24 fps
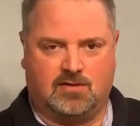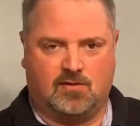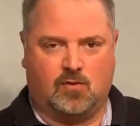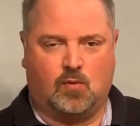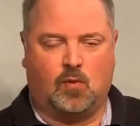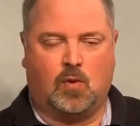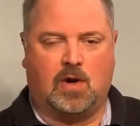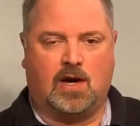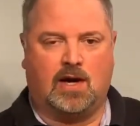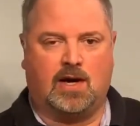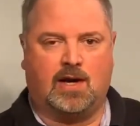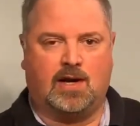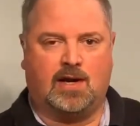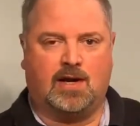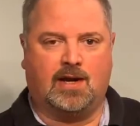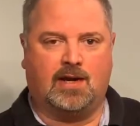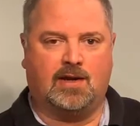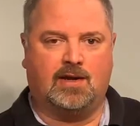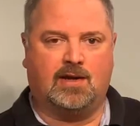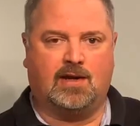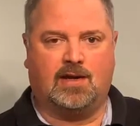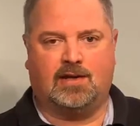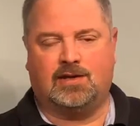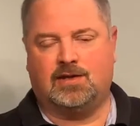
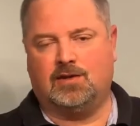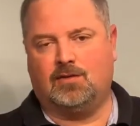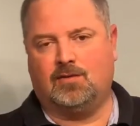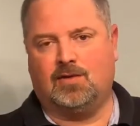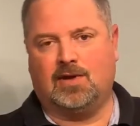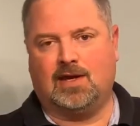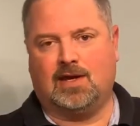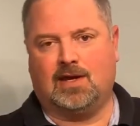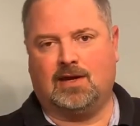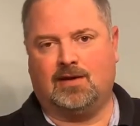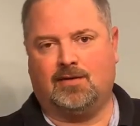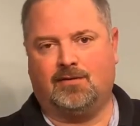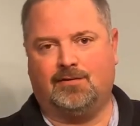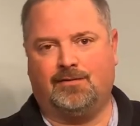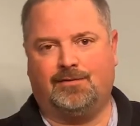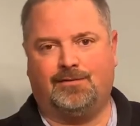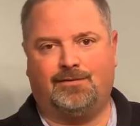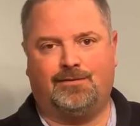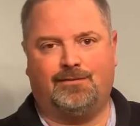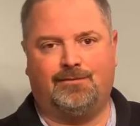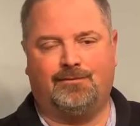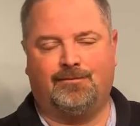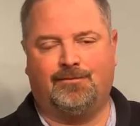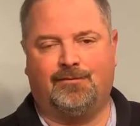wide and you have
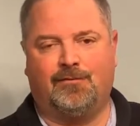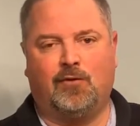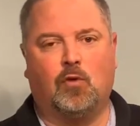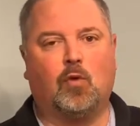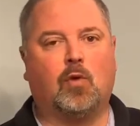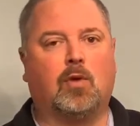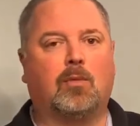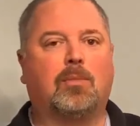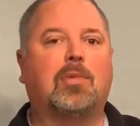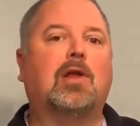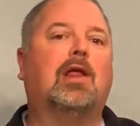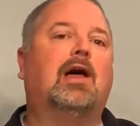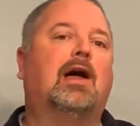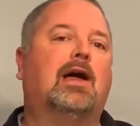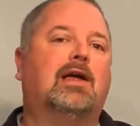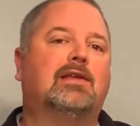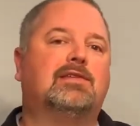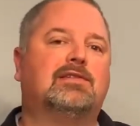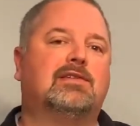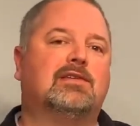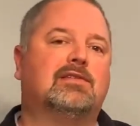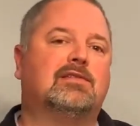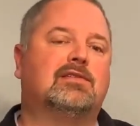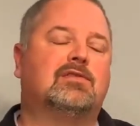4
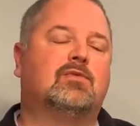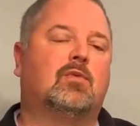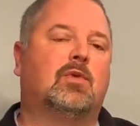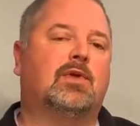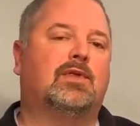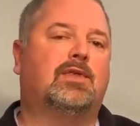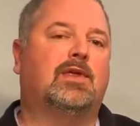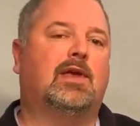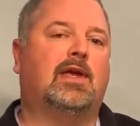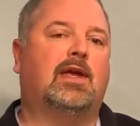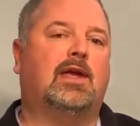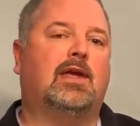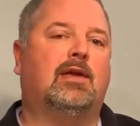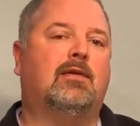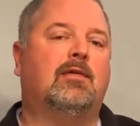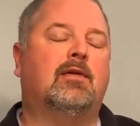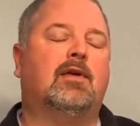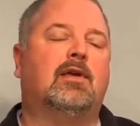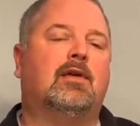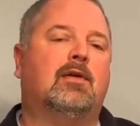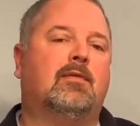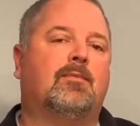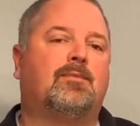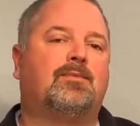appliances with a
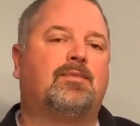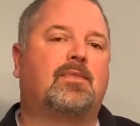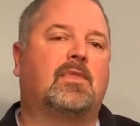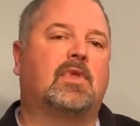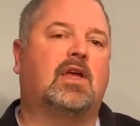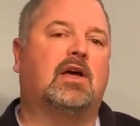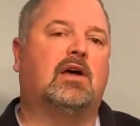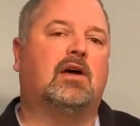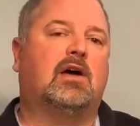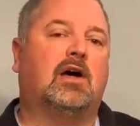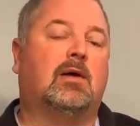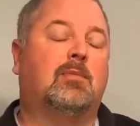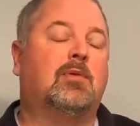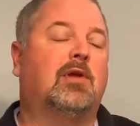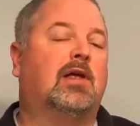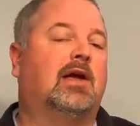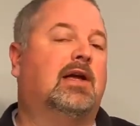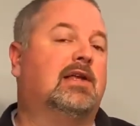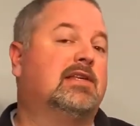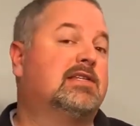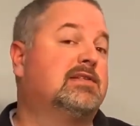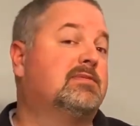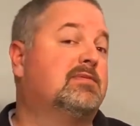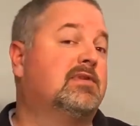
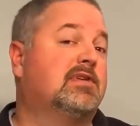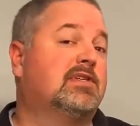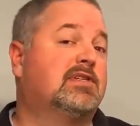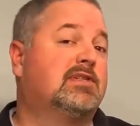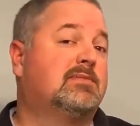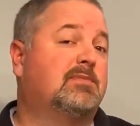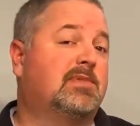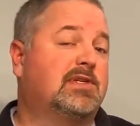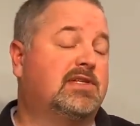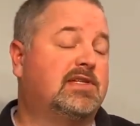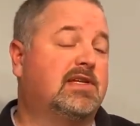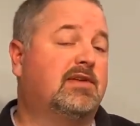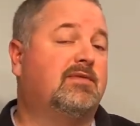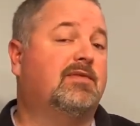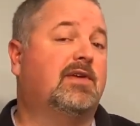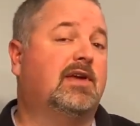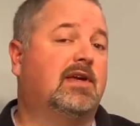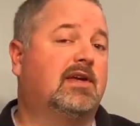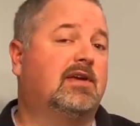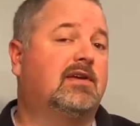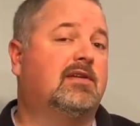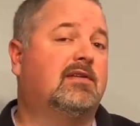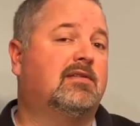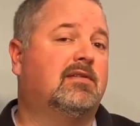appliance
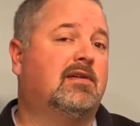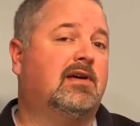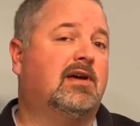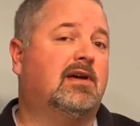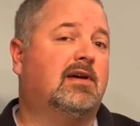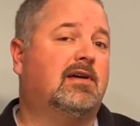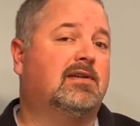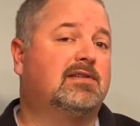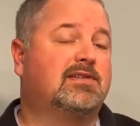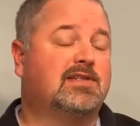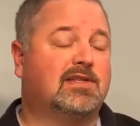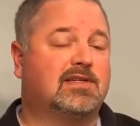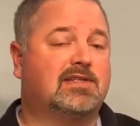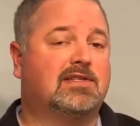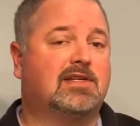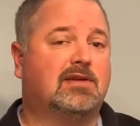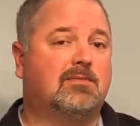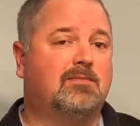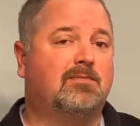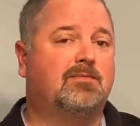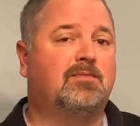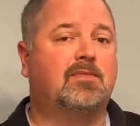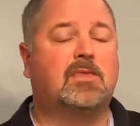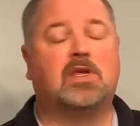specific
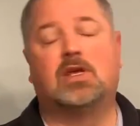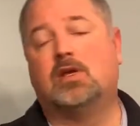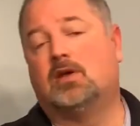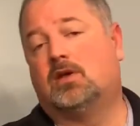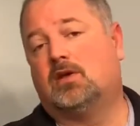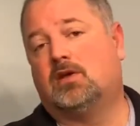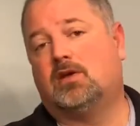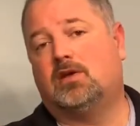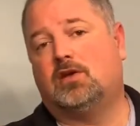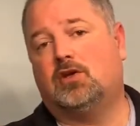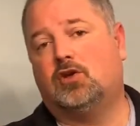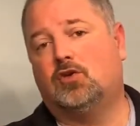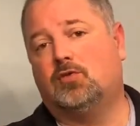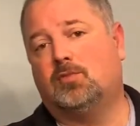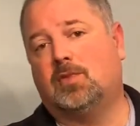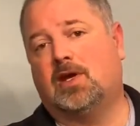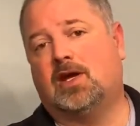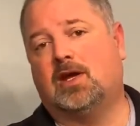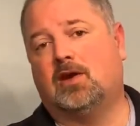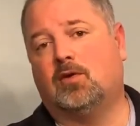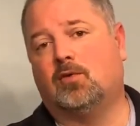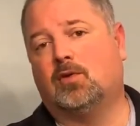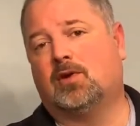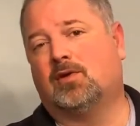system, you
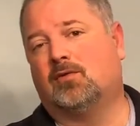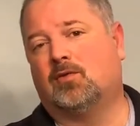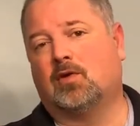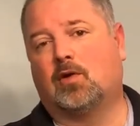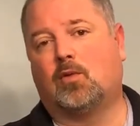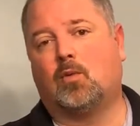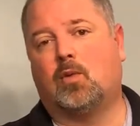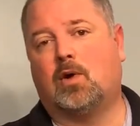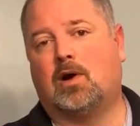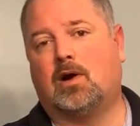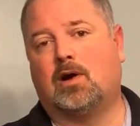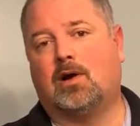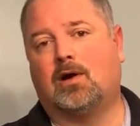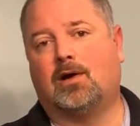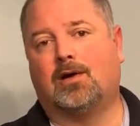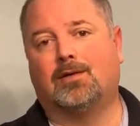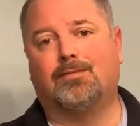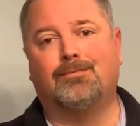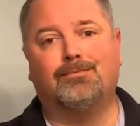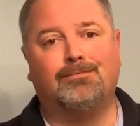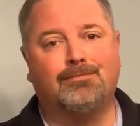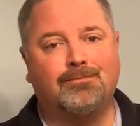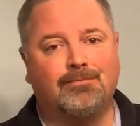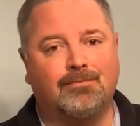may only require
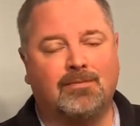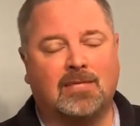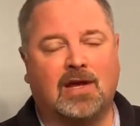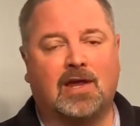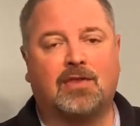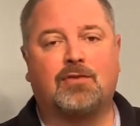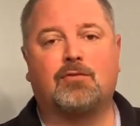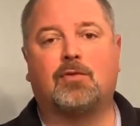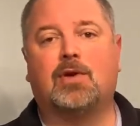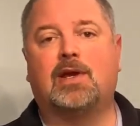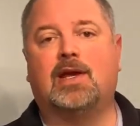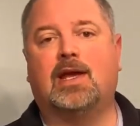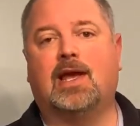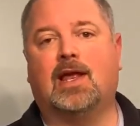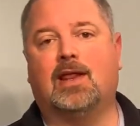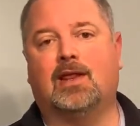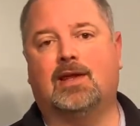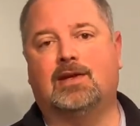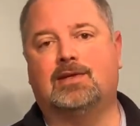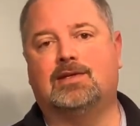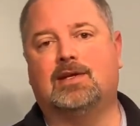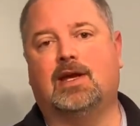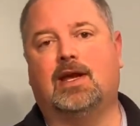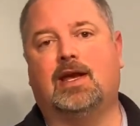a
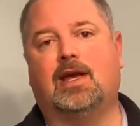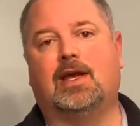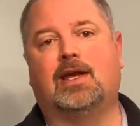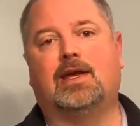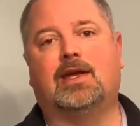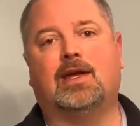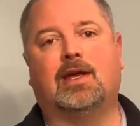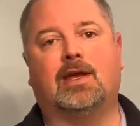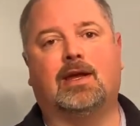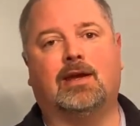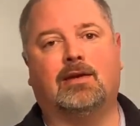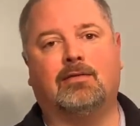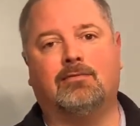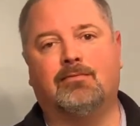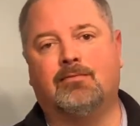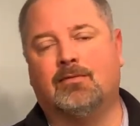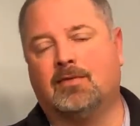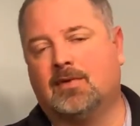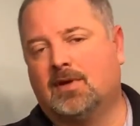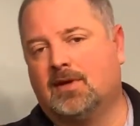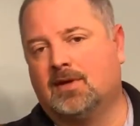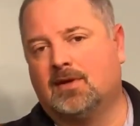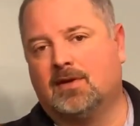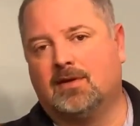3-gallon tank and
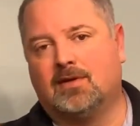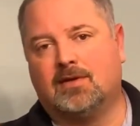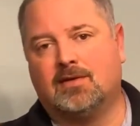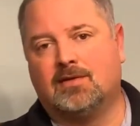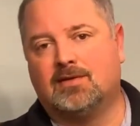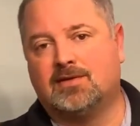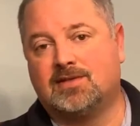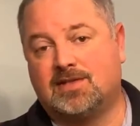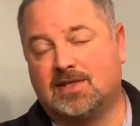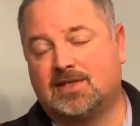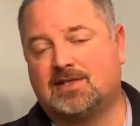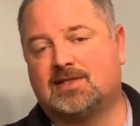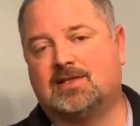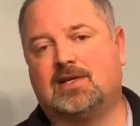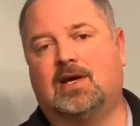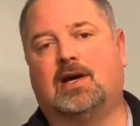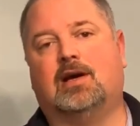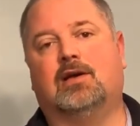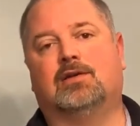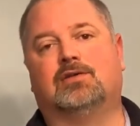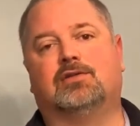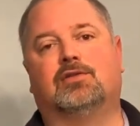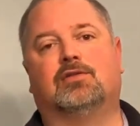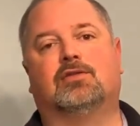6
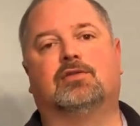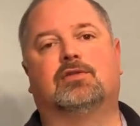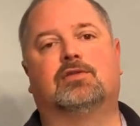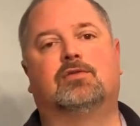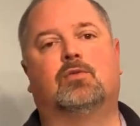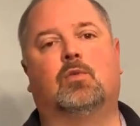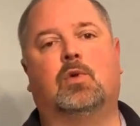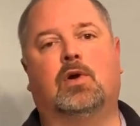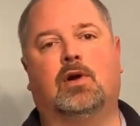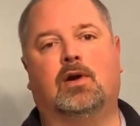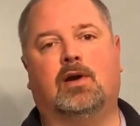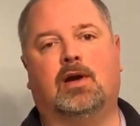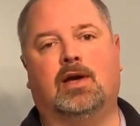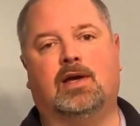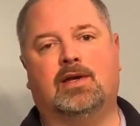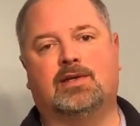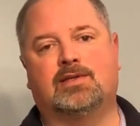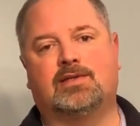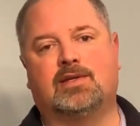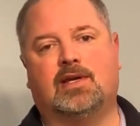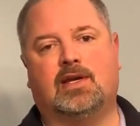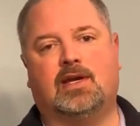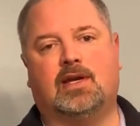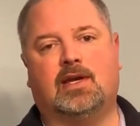nozzles,
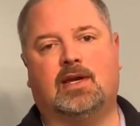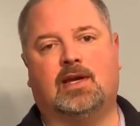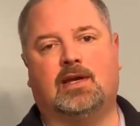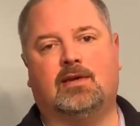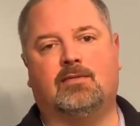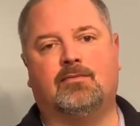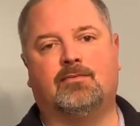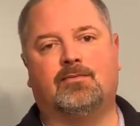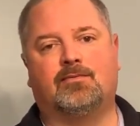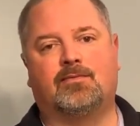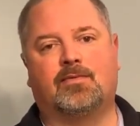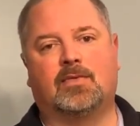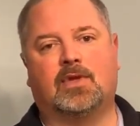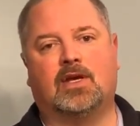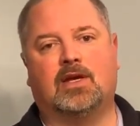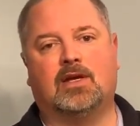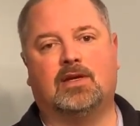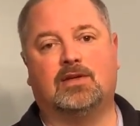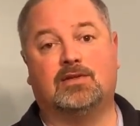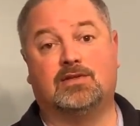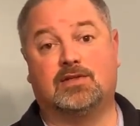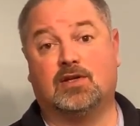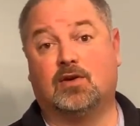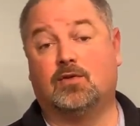whereas a
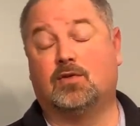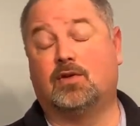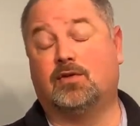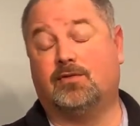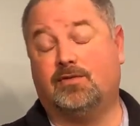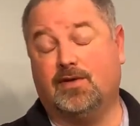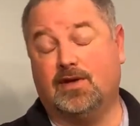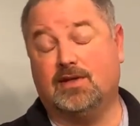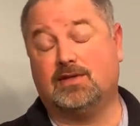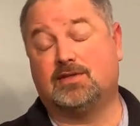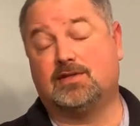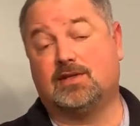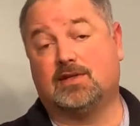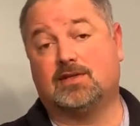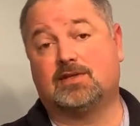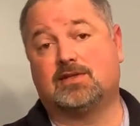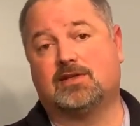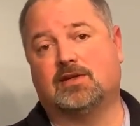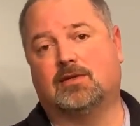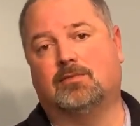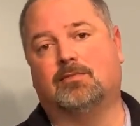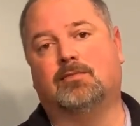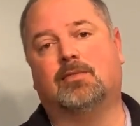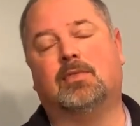zone defense
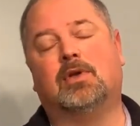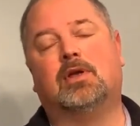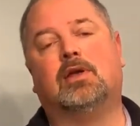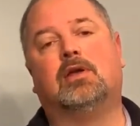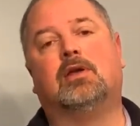system,